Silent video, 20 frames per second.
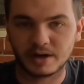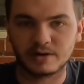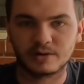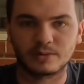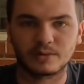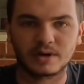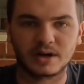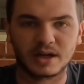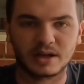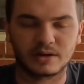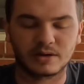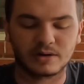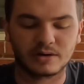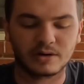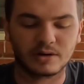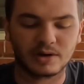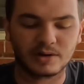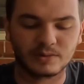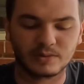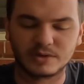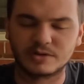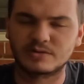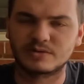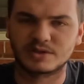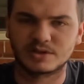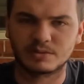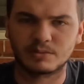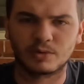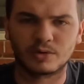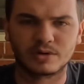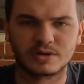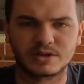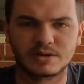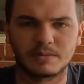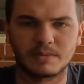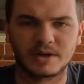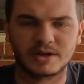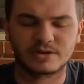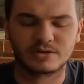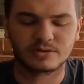to what I learned on, which was a more
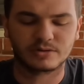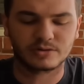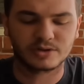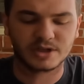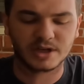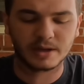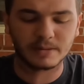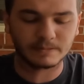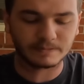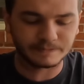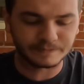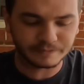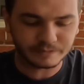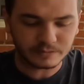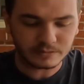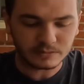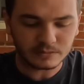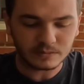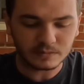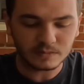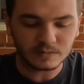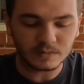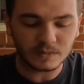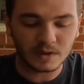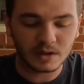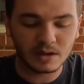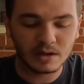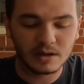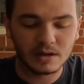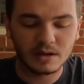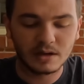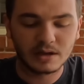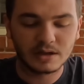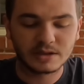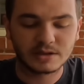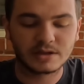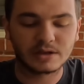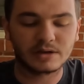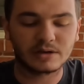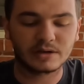symmetrical shape.
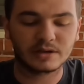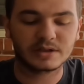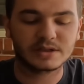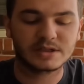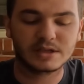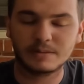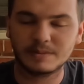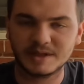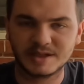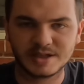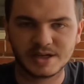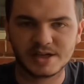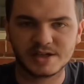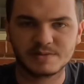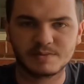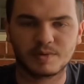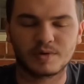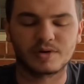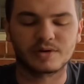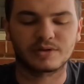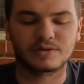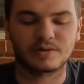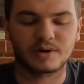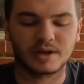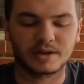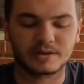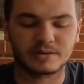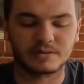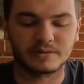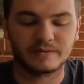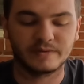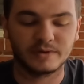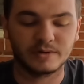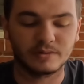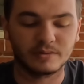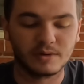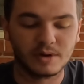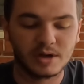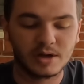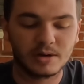So you're going to see me change board throughout the
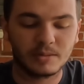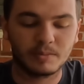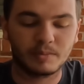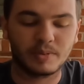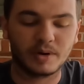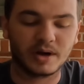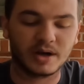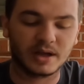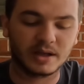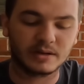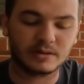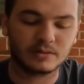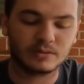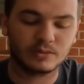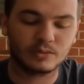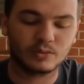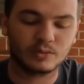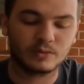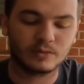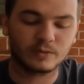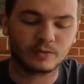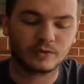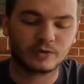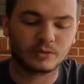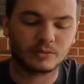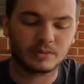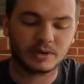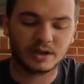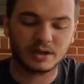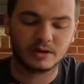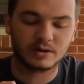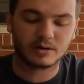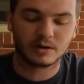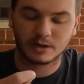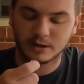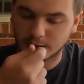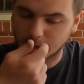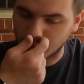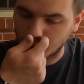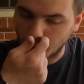review, but from here
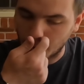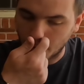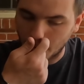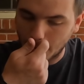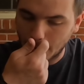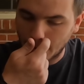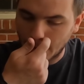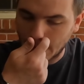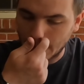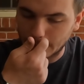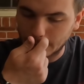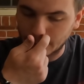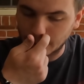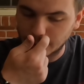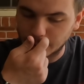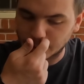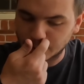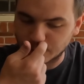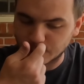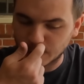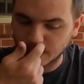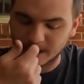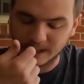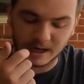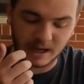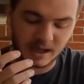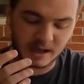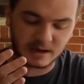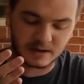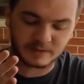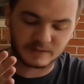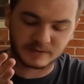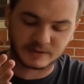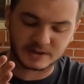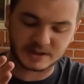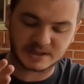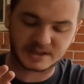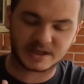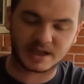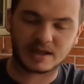on out I'm going to try and have
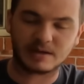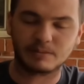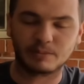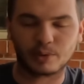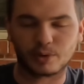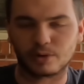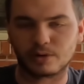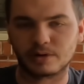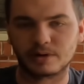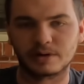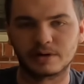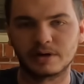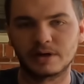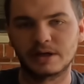the same board